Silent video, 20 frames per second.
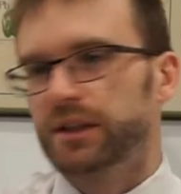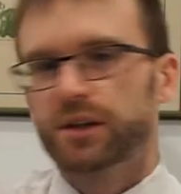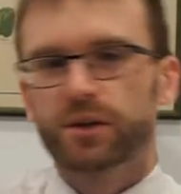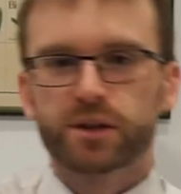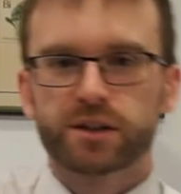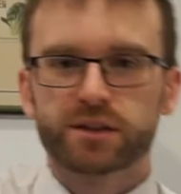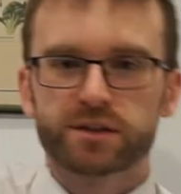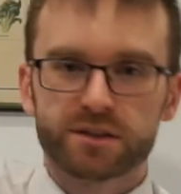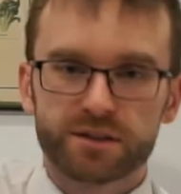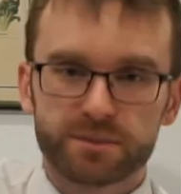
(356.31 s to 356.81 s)

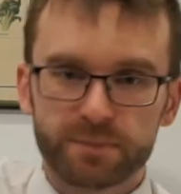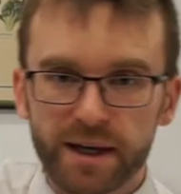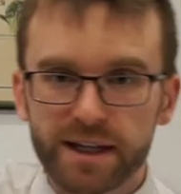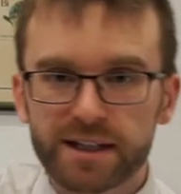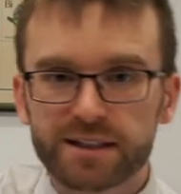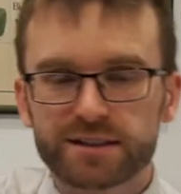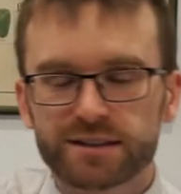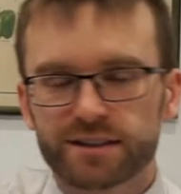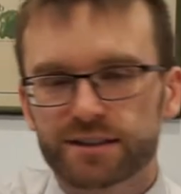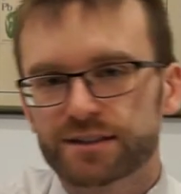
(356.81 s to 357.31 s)
going into
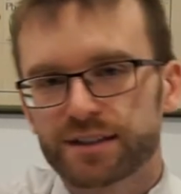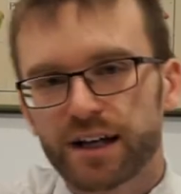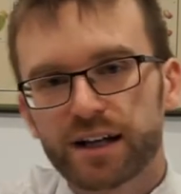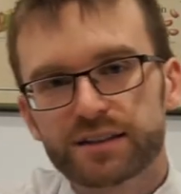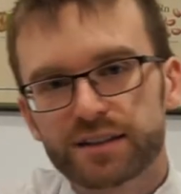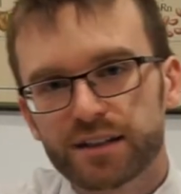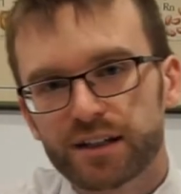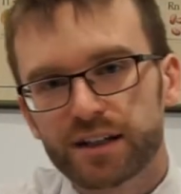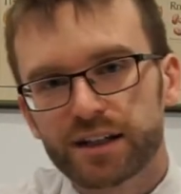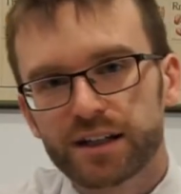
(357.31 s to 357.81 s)
space and a
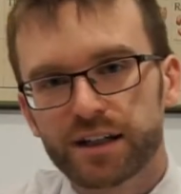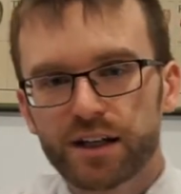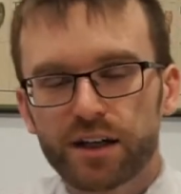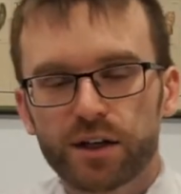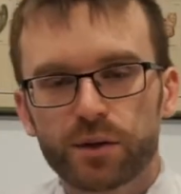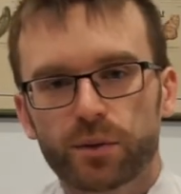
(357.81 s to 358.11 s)
satellite,